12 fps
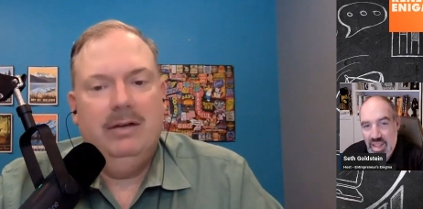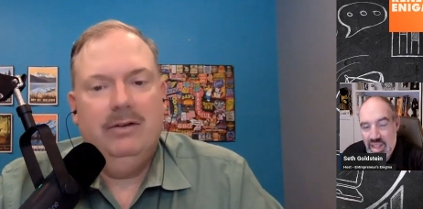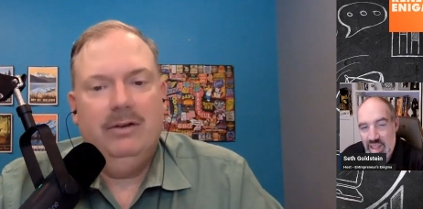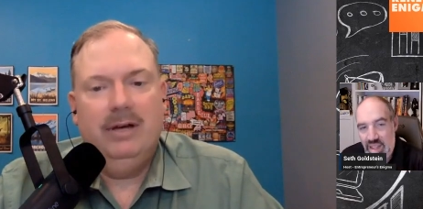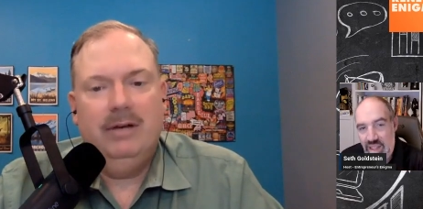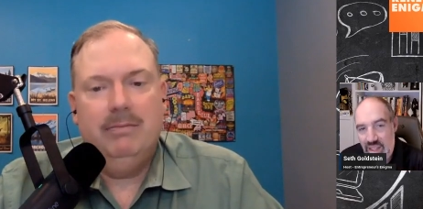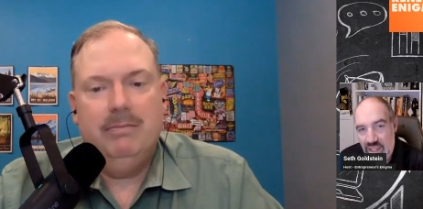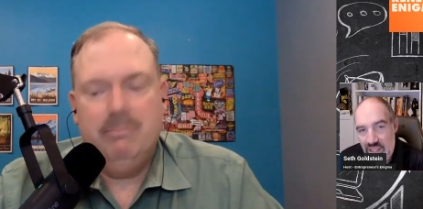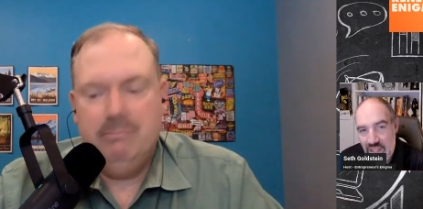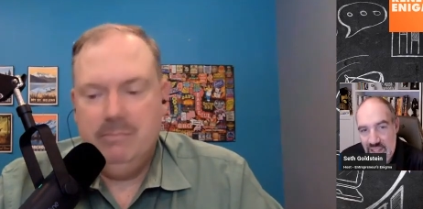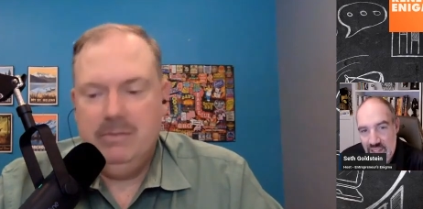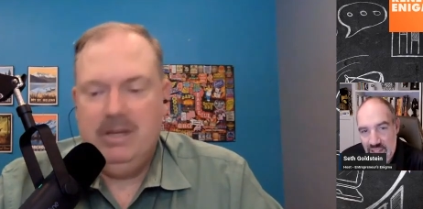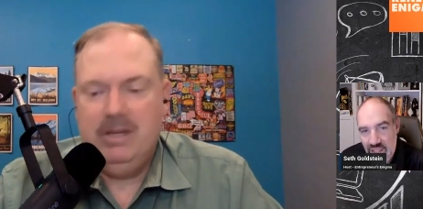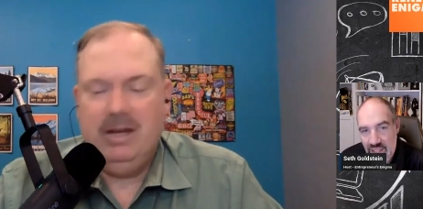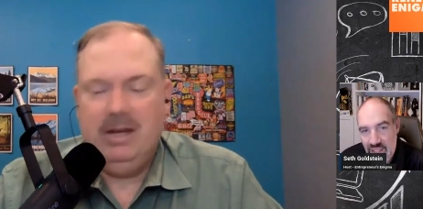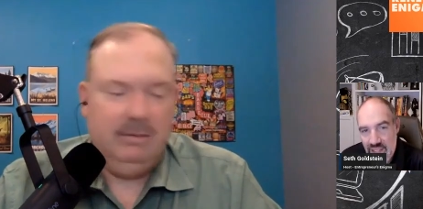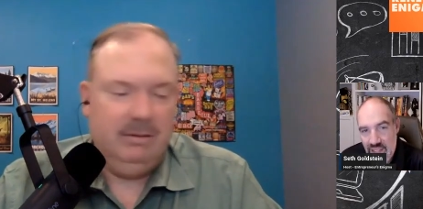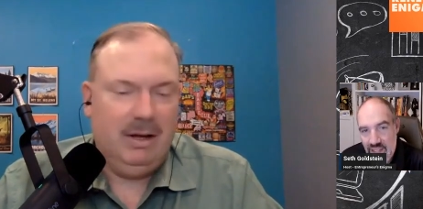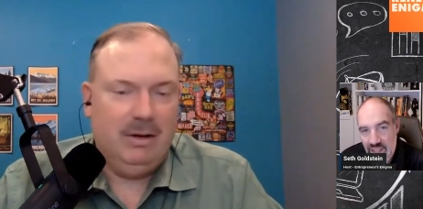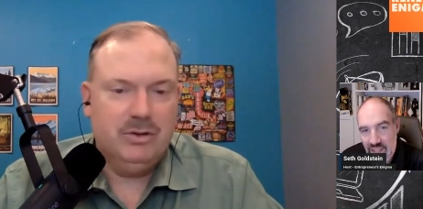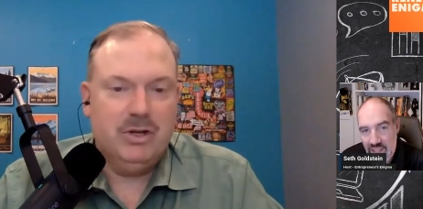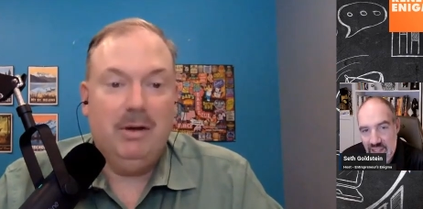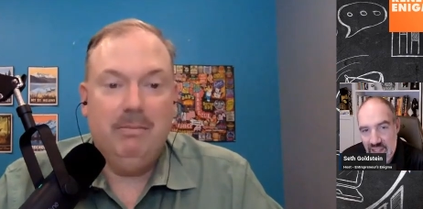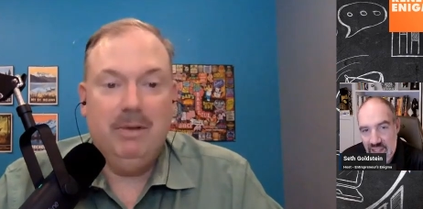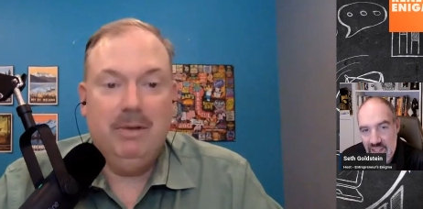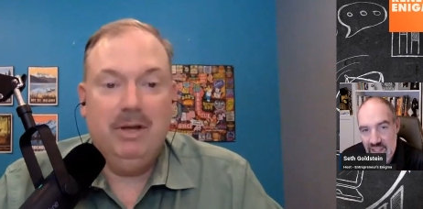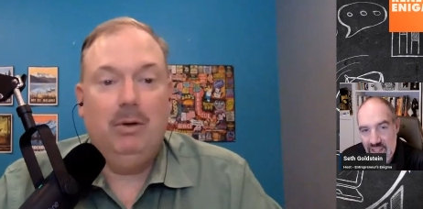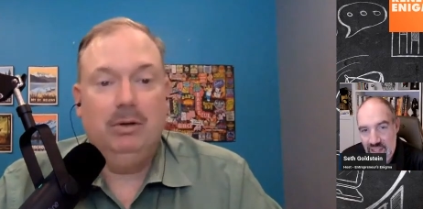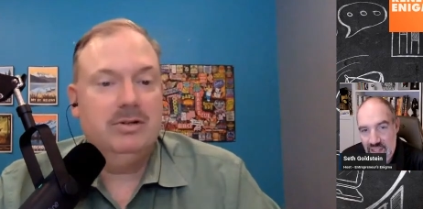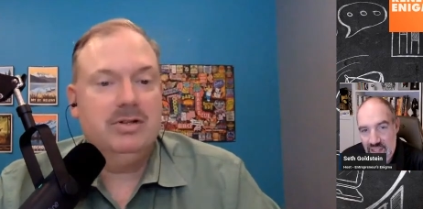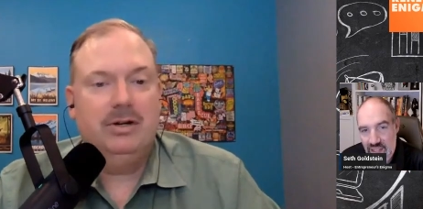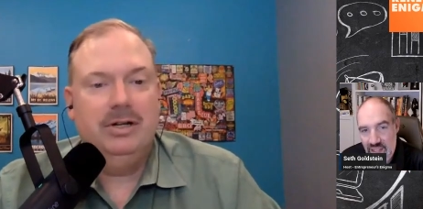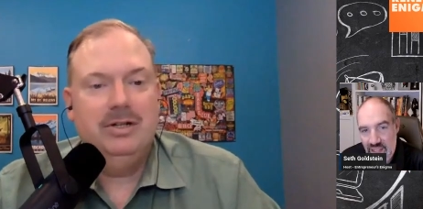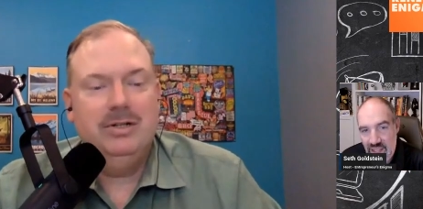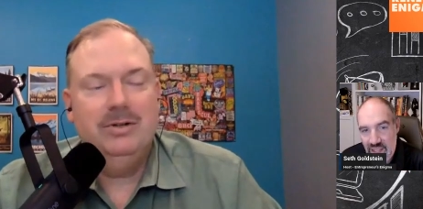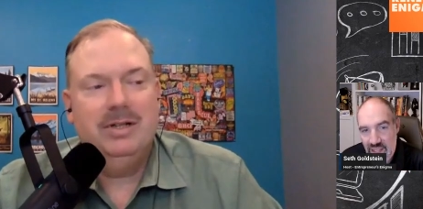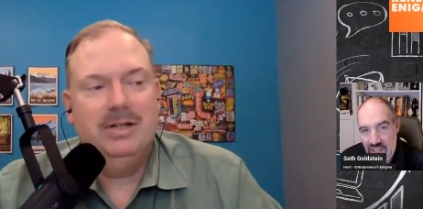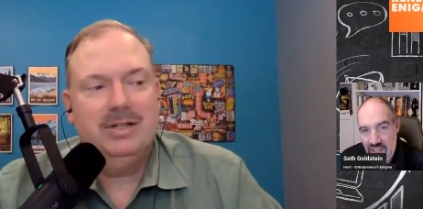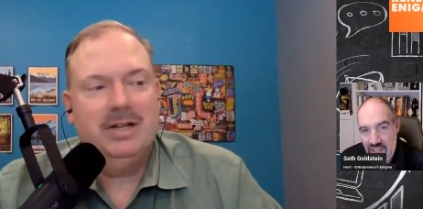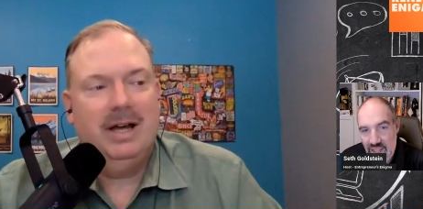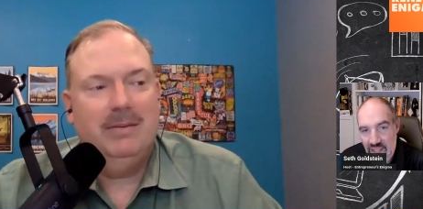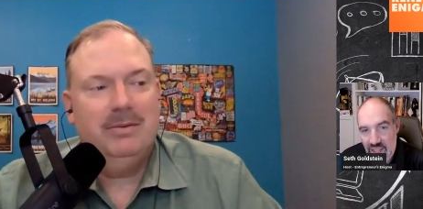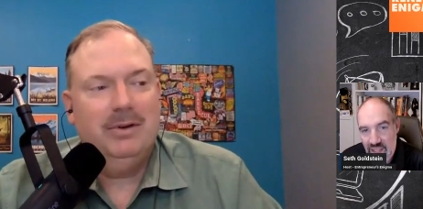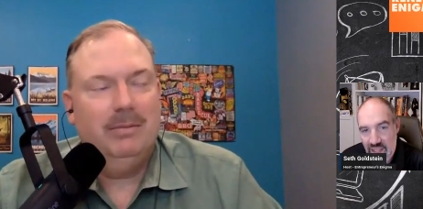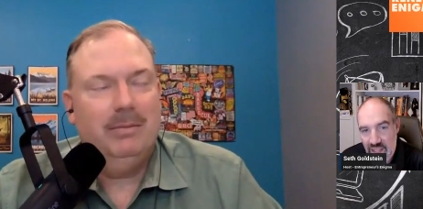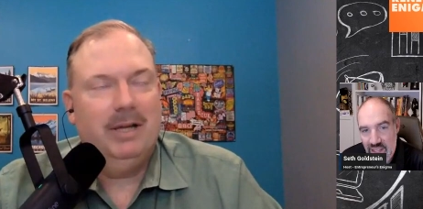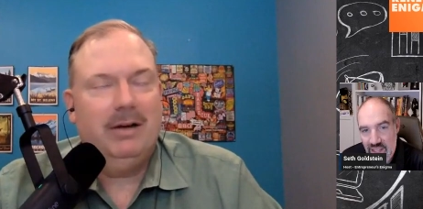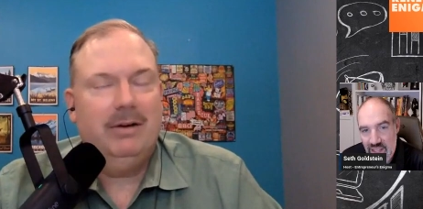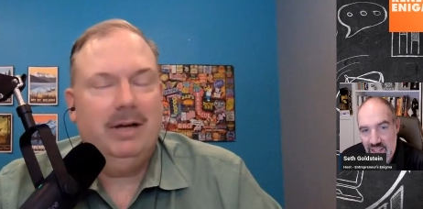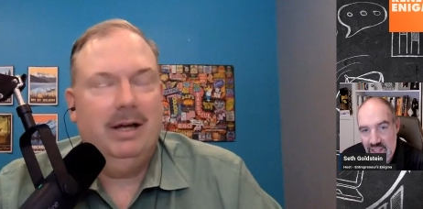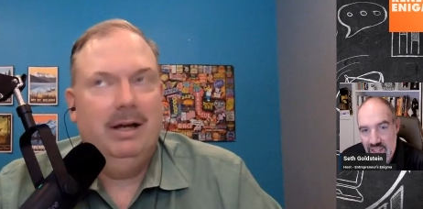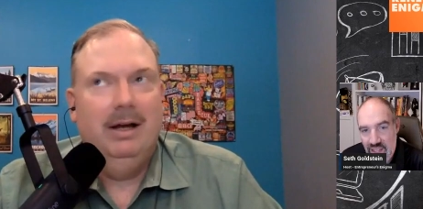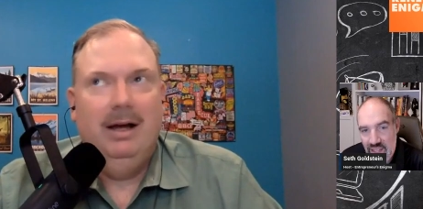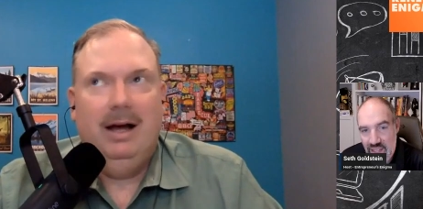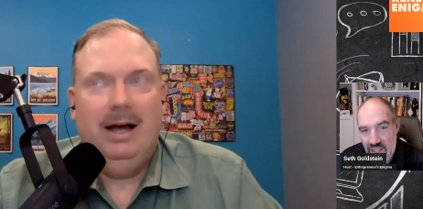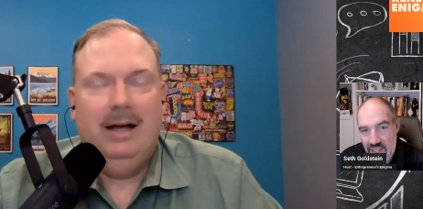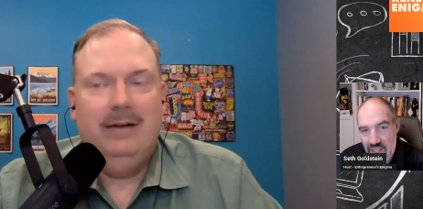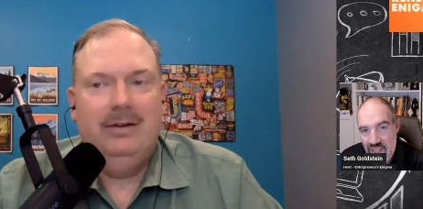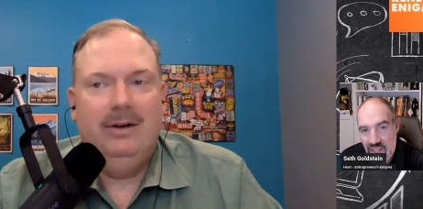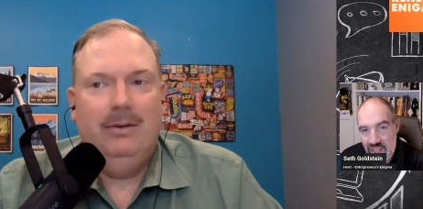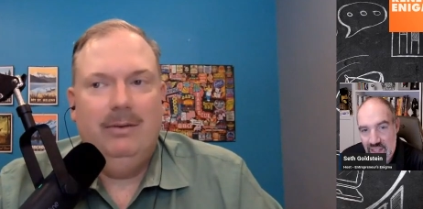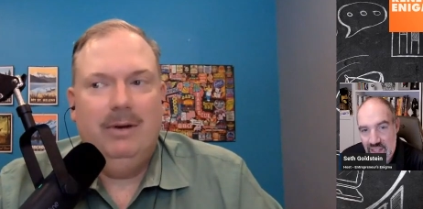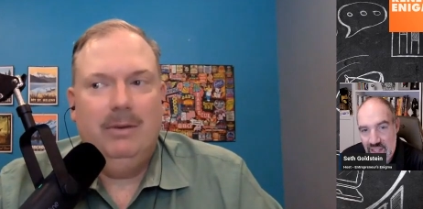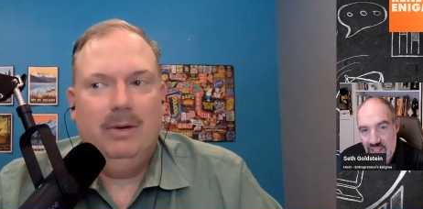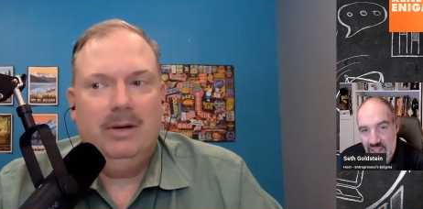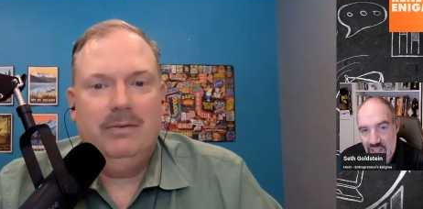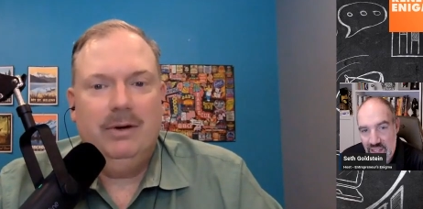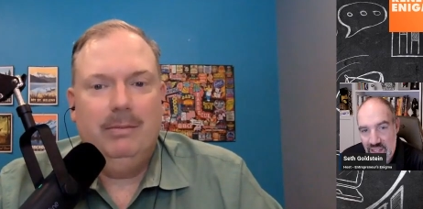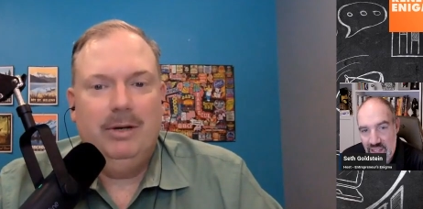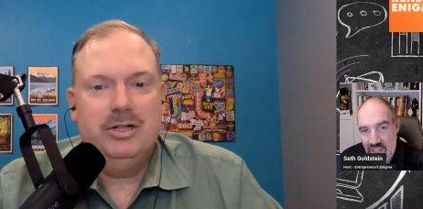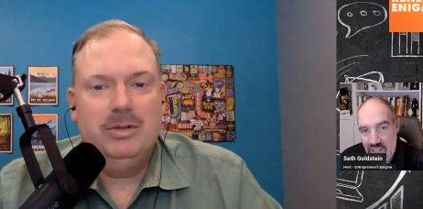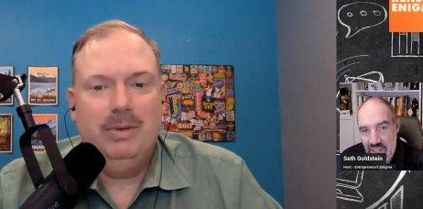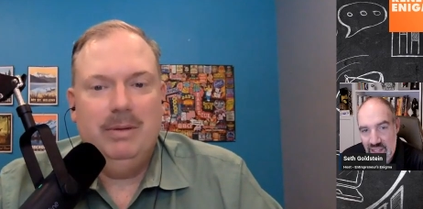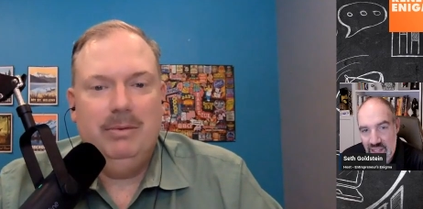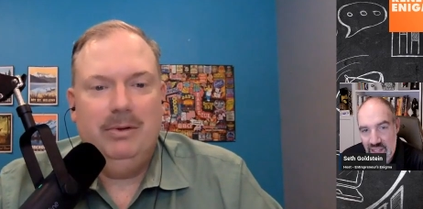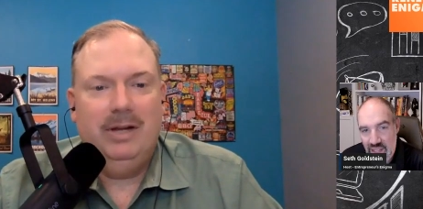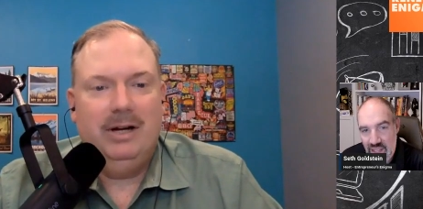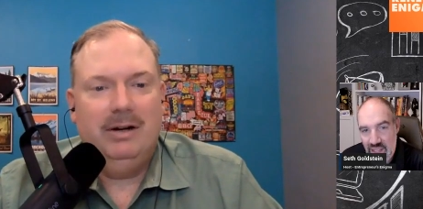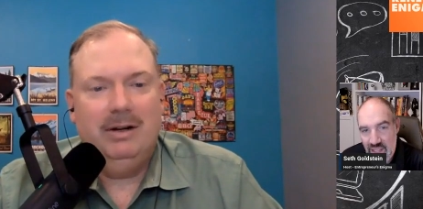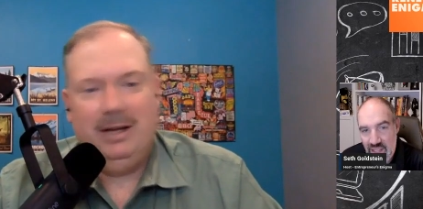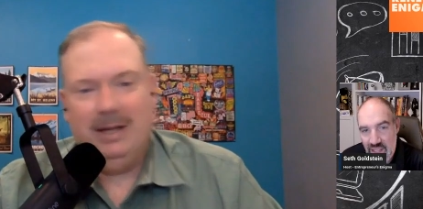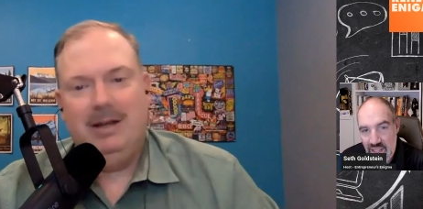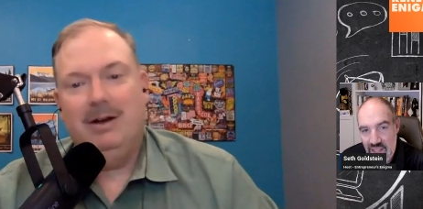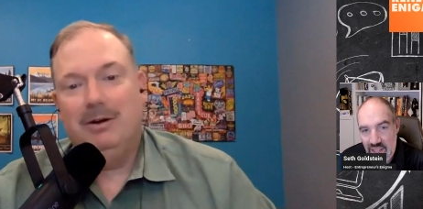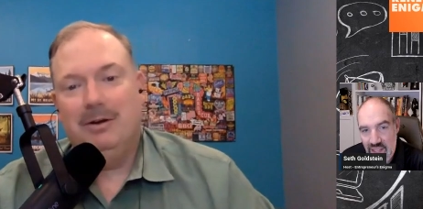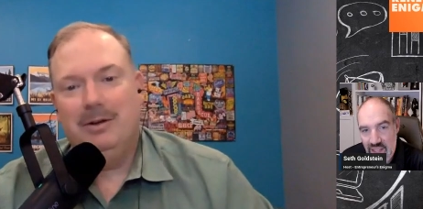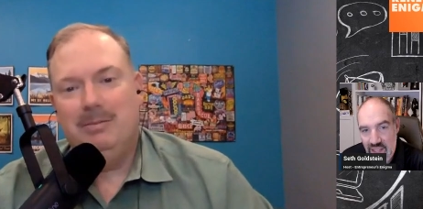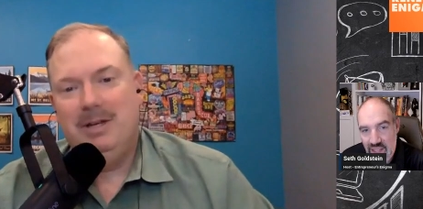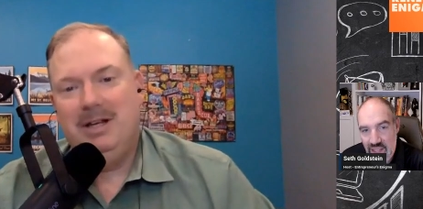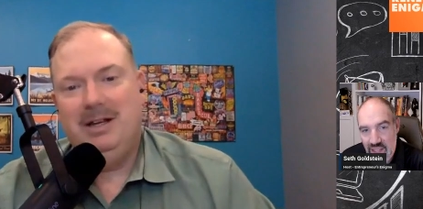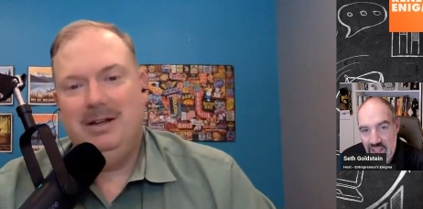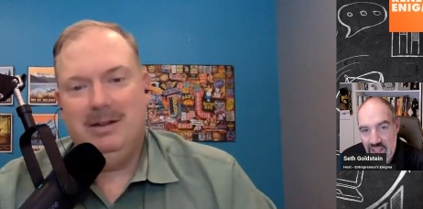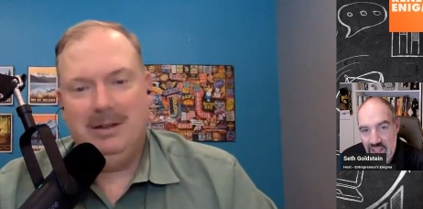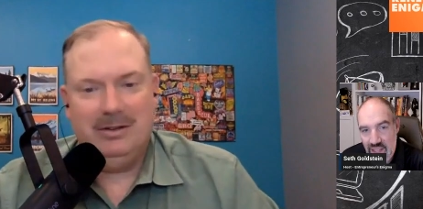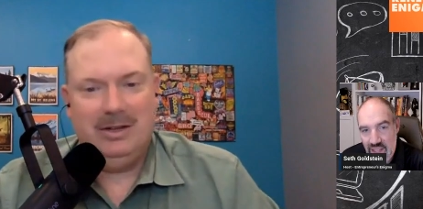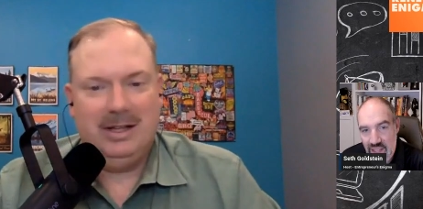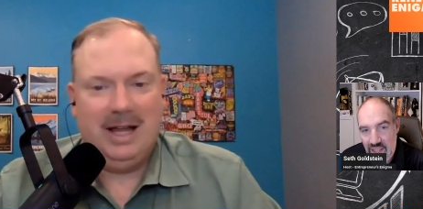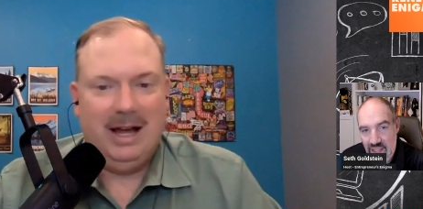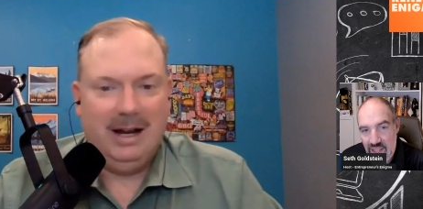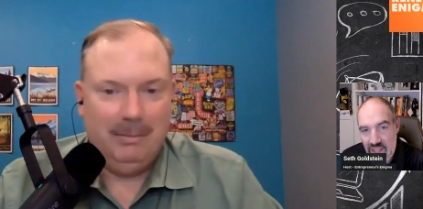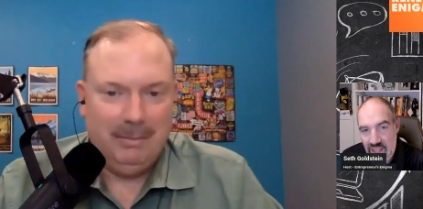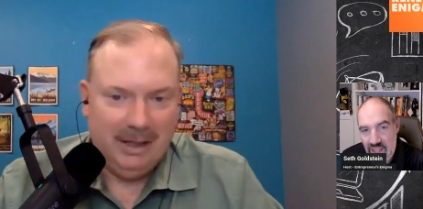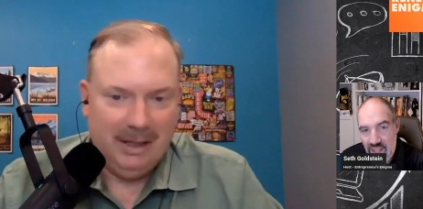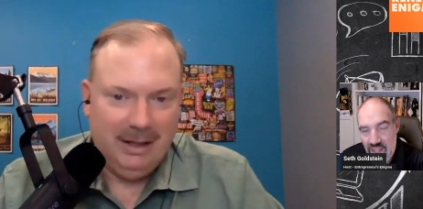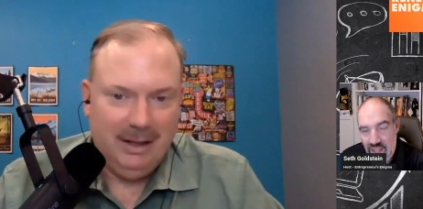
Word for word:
Speaker 1: So I, you know, I was a bit older. I was thirty-two at the time. So I'm like, okay, I don't want to work for a bunch of people that are like younger than me and things like that. I'm like,